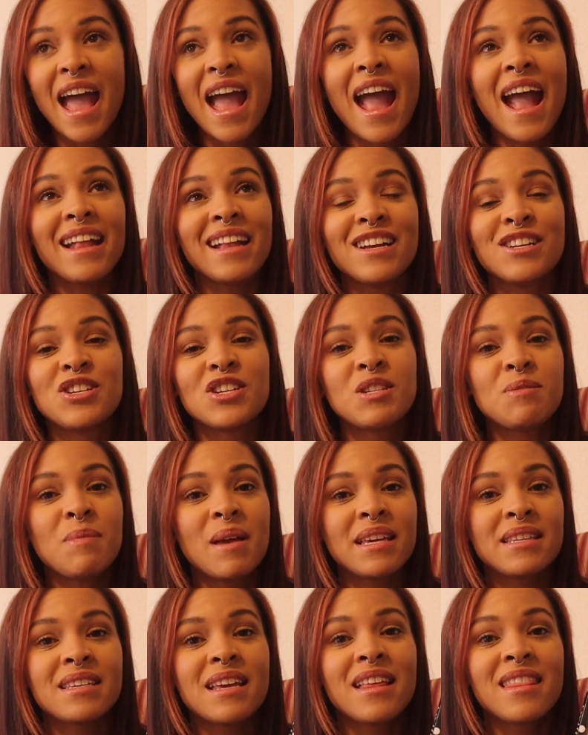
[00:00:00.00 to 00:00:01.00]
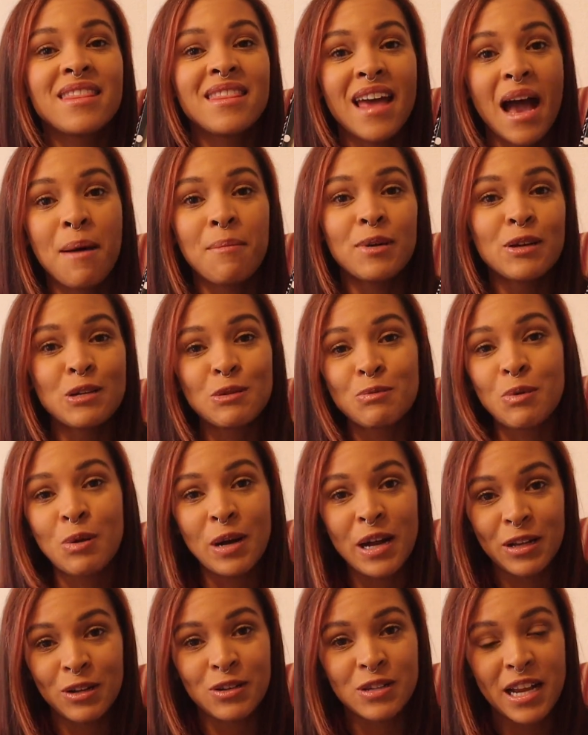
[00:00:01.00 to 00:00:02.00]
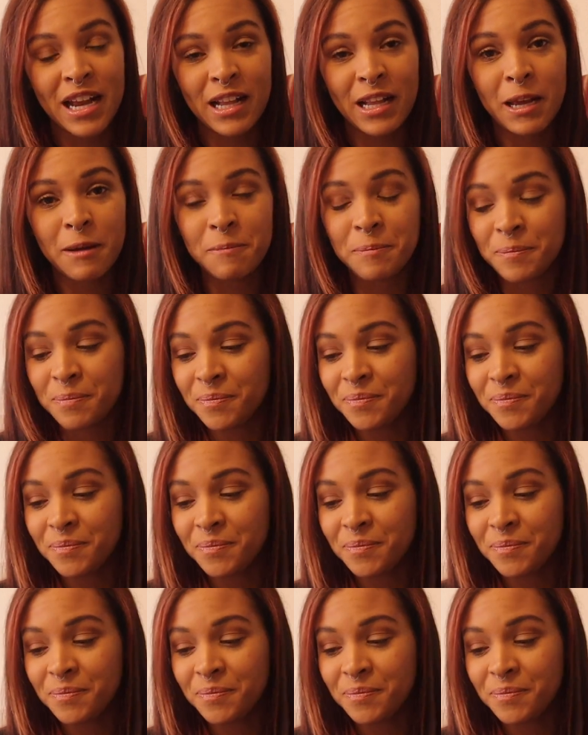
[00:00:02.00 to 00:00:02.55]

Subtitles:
and it just makes it that much more entertaining.